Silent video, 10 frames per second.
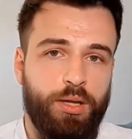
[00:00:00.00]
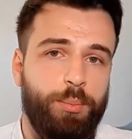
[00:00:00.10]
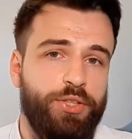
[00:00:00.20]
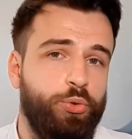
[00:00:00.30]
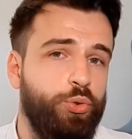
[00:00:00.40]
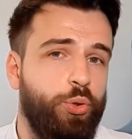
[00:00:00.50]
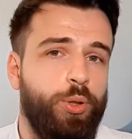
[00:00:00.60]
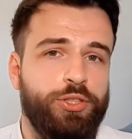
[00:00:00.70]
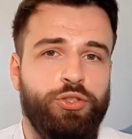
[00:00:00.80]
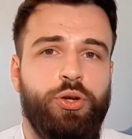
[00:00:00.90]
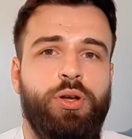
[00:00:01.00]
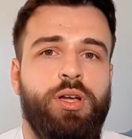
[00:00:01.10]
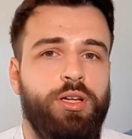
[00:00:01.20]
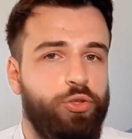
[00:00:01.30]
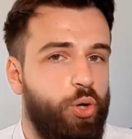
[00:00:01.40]
but you could also
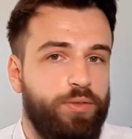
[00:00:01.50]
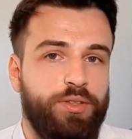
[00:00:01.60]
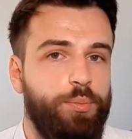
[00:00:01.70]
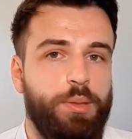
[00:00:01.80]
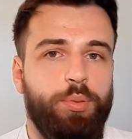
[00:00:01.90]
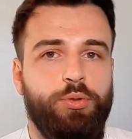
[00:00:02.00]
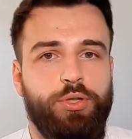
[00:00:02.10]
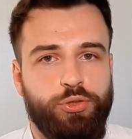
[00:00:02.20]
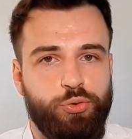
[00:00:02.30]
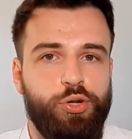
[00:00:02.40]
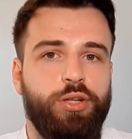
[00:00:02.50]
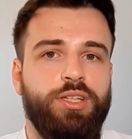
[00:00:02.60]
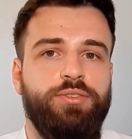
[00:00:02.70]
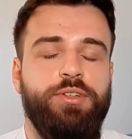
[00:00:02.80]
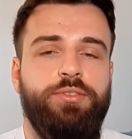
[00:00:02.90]
talk with people you are
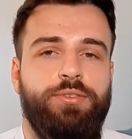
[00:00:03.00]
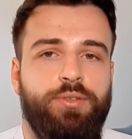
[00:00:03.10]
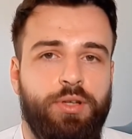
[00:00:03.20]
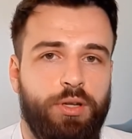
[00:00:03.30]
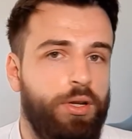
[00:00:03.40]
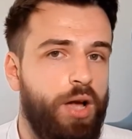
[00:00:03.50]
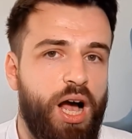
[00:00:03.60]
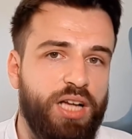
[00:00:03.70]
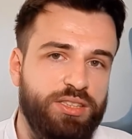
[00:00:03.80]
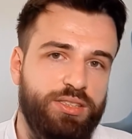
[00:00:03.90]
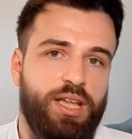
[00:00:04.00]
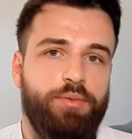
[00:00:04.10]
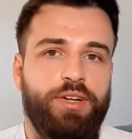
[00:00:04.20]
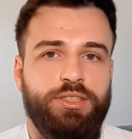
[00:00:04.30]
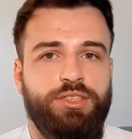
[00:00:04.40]
surrounded with, ask them
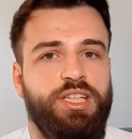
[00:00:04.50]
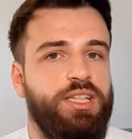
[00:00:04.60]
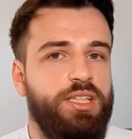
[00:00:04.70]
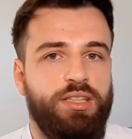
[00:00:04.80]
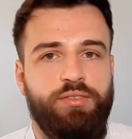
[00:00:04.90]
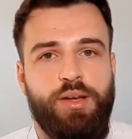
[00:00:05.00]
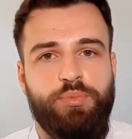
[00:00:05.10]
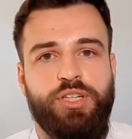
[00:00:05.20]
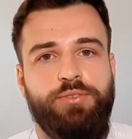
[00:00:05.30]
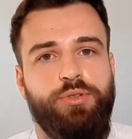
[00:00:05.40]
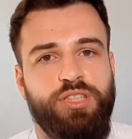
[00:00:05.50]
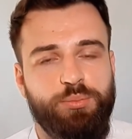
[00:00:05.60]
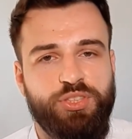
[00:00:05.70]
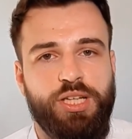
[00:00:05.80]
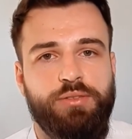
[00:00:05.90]
whether they need a website for
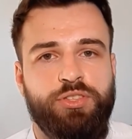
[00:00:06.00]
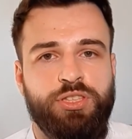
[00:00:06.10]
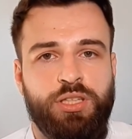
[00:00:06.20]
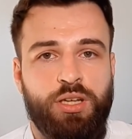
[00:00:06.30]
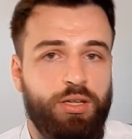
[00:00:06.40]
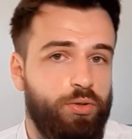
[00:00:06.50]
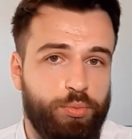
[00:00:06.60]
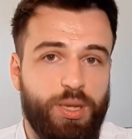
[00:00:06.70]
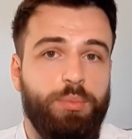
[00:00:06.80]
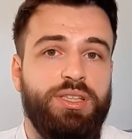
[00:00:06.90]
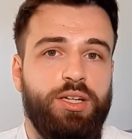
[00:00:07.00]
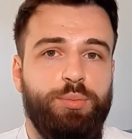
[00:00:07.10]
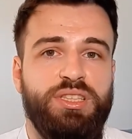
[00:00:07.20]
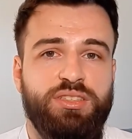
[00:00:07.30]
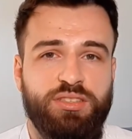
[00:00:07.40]
themselves or maybe their
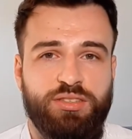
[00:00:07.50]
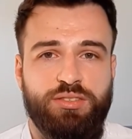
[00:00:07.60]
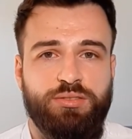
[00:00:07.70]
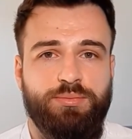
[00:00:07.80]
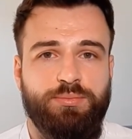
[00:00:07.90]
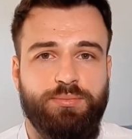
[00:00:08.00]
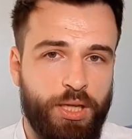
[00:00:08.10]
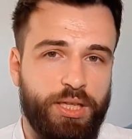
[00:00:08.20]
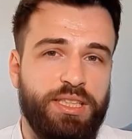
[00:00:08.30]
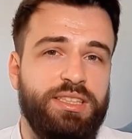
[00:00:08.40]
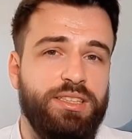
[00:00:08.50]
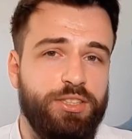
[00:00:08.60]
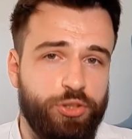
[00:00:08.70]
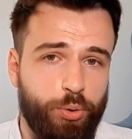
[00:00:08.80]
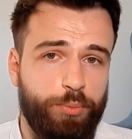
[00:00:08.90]
business. It is
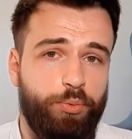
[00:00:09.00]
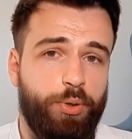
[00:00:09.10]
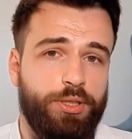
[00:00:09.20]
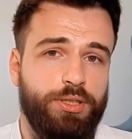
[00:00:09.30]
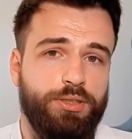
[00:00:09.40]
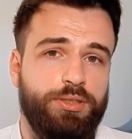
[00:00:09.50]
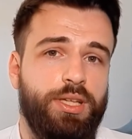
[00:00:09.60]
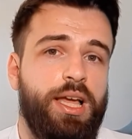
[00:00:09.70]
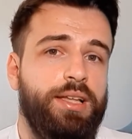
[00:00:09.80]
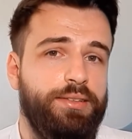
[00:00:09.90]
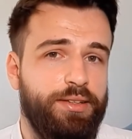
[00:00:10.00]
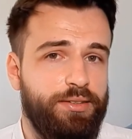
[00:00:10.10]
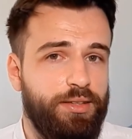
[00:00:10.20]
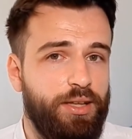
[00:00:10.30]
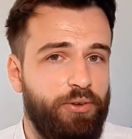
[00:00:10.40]
so important that
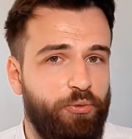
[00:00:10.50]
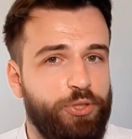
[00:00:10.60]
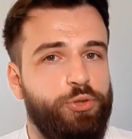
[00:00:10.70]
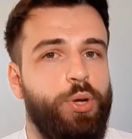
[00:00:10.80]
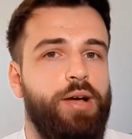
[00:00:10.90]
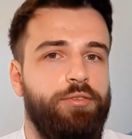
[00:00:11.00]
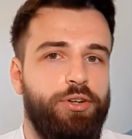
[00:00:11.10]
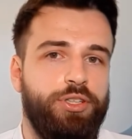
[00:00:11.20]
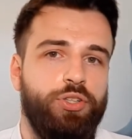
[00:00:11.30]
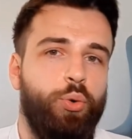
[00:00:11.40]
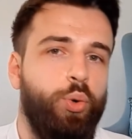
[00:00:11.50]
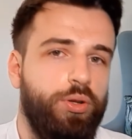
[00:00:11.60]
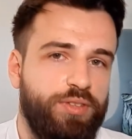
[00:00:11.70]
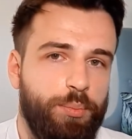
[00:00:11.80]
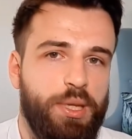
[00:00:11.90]
once you have learned all of
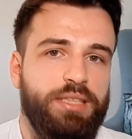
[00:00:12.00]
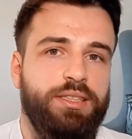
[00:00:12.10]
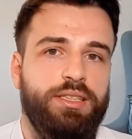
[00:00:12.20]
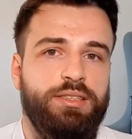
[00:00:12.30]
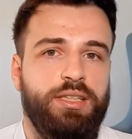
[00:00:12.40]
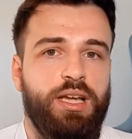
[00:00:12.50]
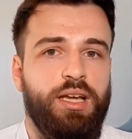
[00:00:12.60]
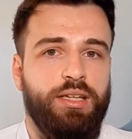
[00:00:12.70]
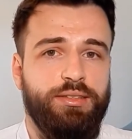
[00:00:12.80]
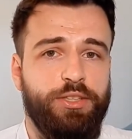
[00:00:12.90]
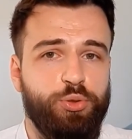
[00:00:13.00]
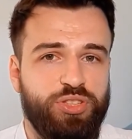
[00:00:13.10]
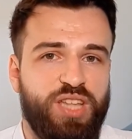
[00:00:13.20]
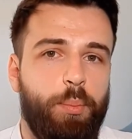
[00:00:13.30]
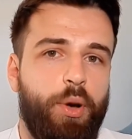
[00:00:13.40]
the basics, that you
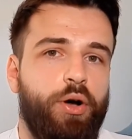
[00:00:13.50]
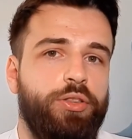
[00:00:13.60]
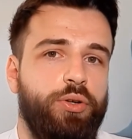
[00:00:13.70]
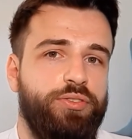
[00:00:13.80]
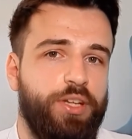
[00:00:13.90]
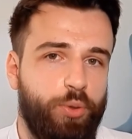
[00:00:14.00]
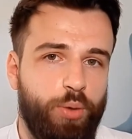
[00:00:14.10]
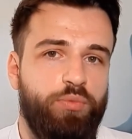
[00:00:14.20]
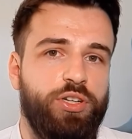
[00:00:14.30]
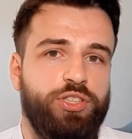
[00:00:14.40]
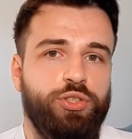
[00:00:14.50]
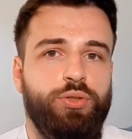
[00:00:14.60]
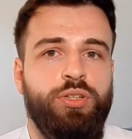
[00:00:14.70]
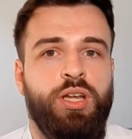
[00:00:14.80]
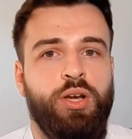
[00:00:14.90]
step out of the comfort
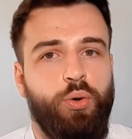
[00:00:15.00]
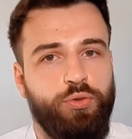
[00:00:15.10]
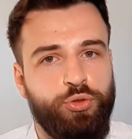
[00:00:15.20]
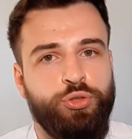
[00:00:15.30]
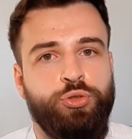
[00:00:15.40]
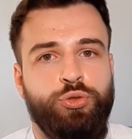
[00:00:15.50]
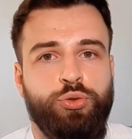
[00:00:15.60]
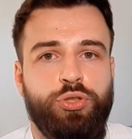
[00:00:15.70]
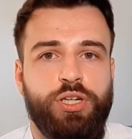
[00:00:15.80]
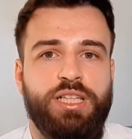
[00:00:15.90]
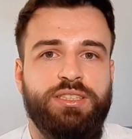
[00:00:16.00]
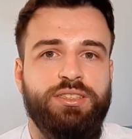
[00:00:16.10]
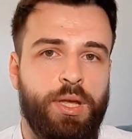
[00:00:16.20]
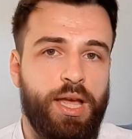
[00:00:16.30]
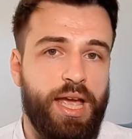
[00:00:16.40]
zone of those tutorials
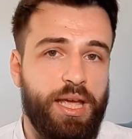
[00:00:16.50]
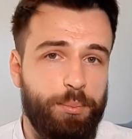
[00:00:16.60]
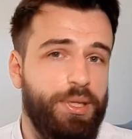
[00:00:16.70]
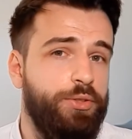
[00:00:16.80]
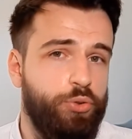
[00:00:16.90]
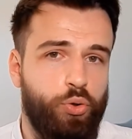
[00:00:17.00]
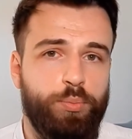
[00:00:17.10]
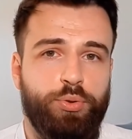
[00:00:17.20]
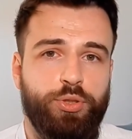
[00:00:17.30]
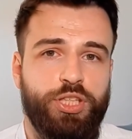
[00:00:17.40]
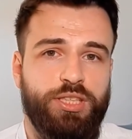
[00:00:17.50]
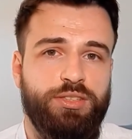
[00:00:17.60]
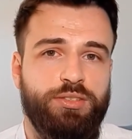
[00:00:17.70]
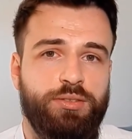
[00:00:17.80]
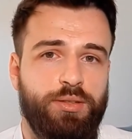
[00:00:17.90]
and build your own
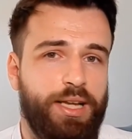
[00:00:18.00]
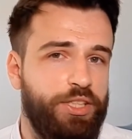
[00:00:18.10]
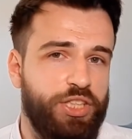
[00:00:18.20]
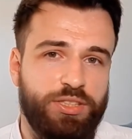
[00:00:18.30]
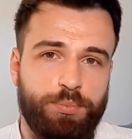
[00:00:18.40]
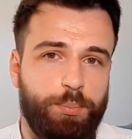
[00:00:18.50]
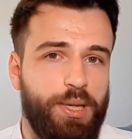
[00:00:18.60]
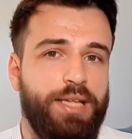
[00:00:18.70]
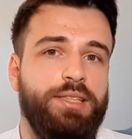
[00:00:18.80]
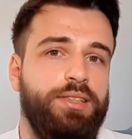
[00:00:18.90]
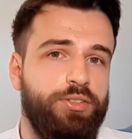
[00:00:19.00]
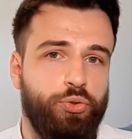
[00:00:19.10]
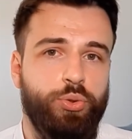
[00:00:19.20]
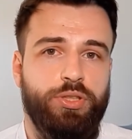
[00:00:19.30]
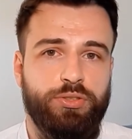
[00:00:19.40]
projects, like just plan it and do
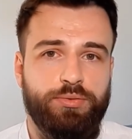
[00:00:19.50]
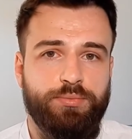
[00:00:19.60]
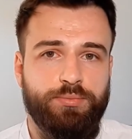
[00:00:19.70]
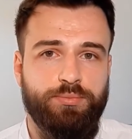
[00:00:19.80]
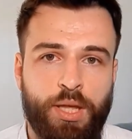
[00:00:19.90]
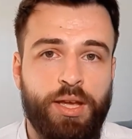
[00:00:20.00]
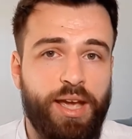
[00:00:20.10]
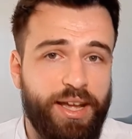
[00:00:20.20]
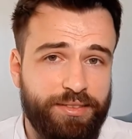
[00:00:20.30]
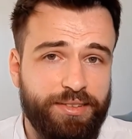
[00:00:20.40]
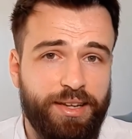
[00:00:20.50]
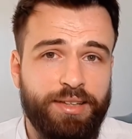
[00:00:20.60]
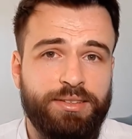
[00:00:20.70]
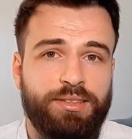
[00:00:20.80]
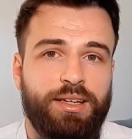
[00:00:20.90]
it. At the
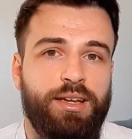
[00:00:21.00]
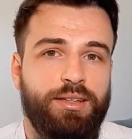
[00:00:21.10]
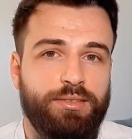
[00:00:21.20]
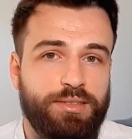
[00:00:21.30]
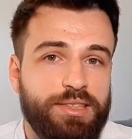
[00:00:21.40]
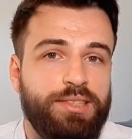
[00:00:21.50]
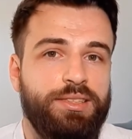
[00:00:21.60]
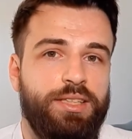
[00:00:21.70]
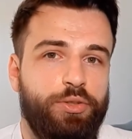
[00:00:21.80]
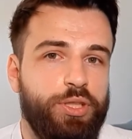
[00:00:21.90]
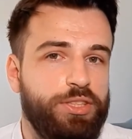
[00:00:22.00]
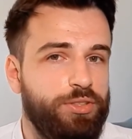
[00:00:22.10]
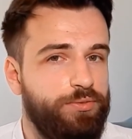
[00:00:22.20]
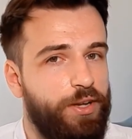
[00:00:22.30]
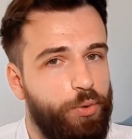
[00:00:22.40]
end, this is the reason
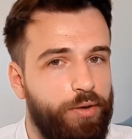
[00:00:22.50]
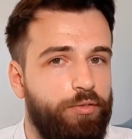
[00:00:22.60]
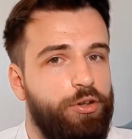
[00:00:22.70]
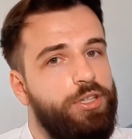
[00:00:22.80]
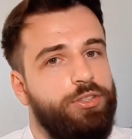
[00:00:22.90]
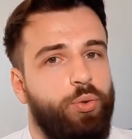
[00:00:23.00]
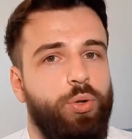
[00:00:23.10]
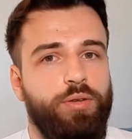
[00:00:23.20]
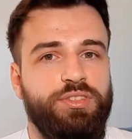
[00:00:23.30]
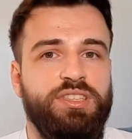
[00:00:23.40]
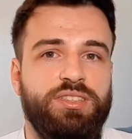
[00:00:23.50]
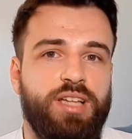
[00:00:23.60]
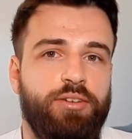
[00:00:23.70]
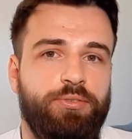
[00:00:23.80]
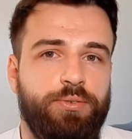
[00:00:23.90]
why you have learned all of this
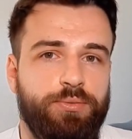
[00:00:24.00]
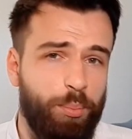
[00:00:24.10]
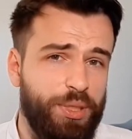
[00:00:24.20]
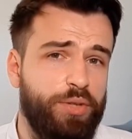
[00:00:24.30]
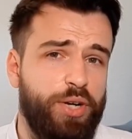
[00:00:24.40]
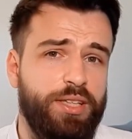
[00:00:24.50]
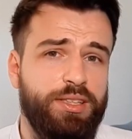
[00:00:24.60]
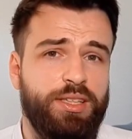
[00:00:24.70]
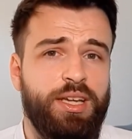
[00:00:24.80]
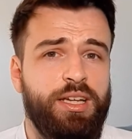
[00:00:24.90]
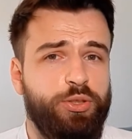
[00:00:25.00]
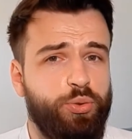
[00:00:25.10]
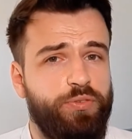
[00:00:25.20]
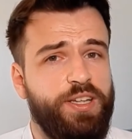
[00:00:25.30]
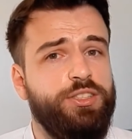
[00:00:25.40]
stuff. Be ready to
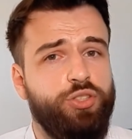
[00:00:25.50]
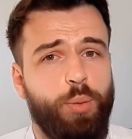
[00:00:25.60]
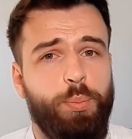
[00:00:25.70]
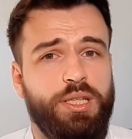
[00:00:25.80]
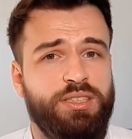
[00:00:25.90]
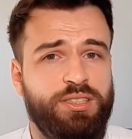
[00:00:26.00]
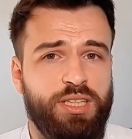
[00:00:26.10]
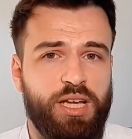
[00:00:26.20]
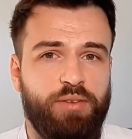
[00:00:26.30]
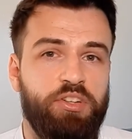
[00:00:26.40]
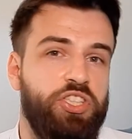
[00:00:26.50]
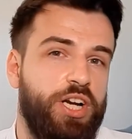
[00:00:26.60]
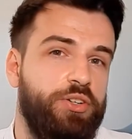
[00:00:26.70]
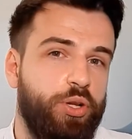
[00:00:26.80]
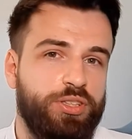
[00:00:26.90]
face topics which are
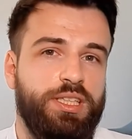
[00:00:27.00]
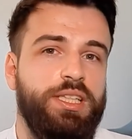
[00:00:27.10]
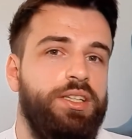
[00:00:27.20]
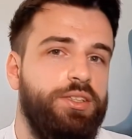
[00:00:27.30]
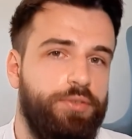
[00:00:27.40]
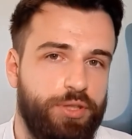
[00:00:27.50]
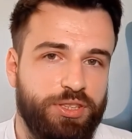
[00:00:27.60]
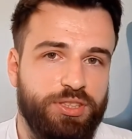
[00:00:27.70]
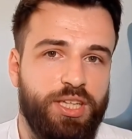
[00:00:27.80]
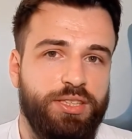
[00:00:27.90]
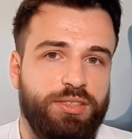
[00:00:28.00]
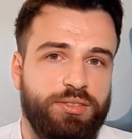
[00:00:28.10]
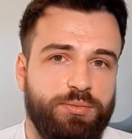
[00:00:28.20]
not clear at first sight.